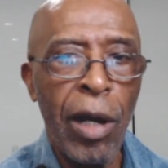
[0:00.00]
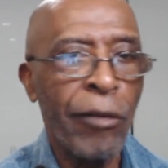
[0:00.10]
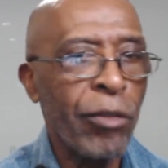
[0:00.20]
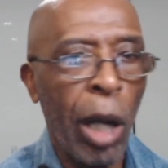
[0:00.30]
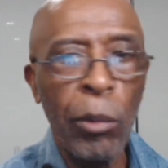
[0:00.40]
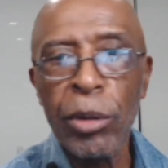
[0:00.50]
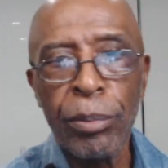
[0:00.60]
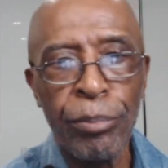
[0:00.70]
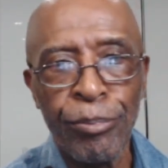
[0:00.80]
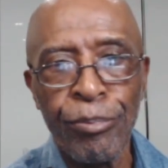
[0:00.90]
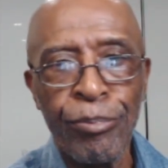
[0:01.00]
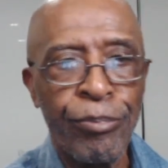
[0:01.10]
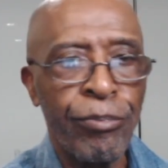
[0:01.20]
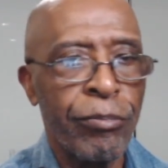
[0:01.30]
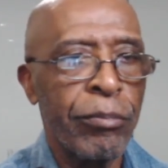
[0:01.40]
after I was
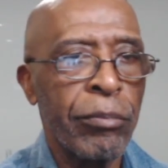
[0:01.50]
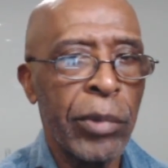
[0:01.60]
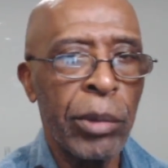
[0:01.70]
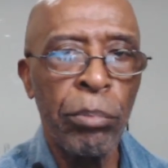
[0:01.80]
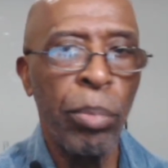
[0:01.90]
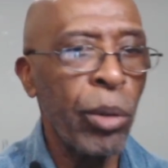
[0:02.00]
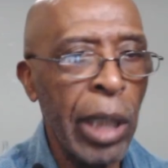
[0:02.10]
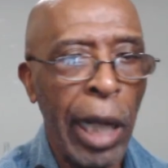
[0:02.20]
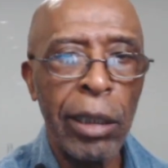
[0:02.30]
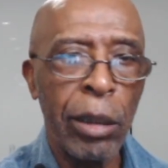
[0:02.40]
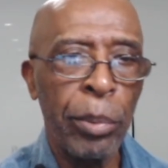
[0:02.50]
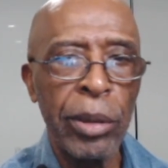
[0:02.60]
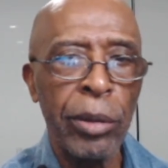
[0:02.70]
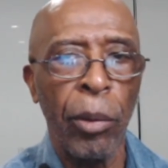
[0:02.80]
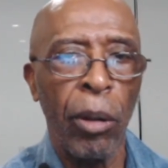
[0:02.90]
booted out of the
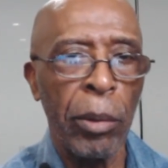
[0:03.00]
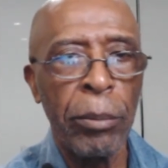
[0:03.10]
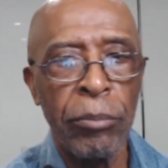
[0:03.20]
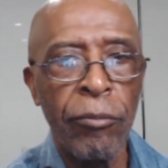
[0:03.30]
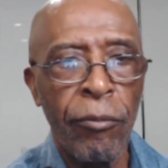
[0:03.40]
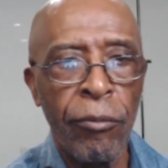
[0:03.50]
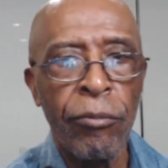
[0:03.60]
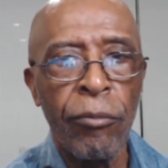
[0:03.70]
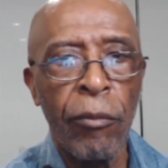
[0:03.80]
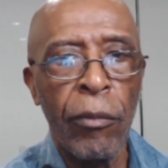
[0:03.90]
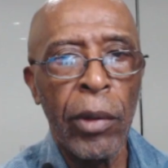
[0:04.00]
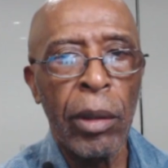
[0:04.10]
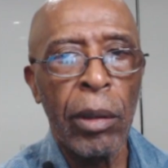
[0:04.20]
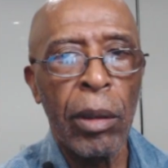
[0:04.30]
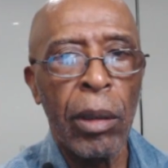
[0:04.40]
police department,
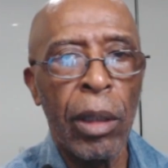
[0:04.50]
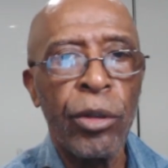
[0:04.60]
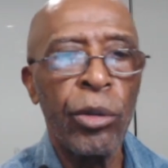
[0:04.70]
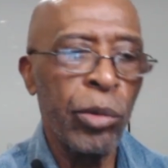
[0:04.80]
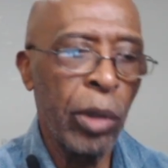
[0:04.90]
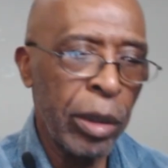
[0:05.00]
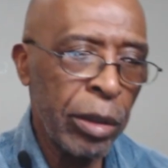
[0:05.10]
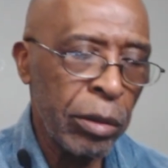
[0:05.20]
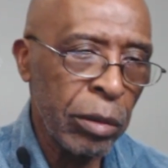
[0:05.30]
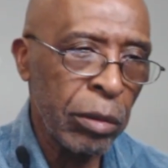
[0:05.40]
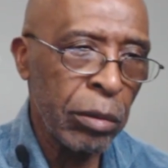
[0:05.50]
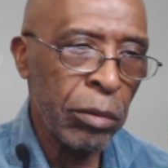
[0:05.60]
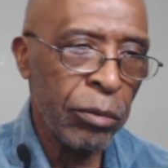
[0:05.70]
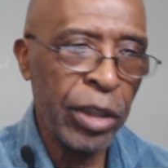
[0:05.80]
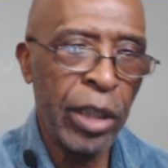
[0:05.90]
until an
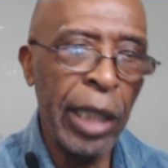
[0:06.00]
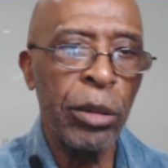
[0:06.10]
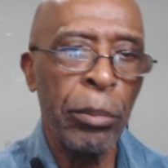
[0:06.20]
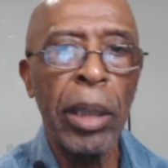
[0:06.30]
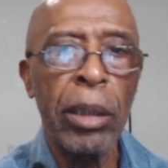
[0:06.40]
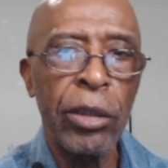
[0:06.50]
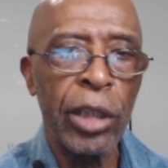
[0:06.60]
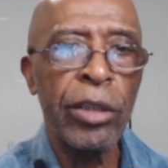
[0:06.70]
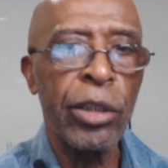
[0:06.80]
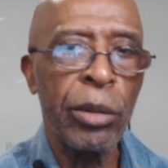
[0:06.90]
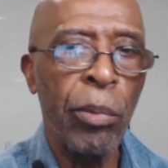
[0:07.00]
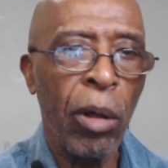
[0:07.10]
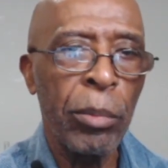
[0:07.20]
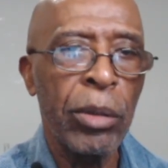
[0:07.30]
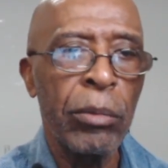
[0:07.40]
investigation by the Justice
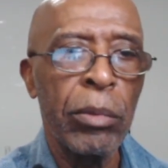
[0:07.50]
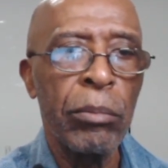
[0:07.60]
Department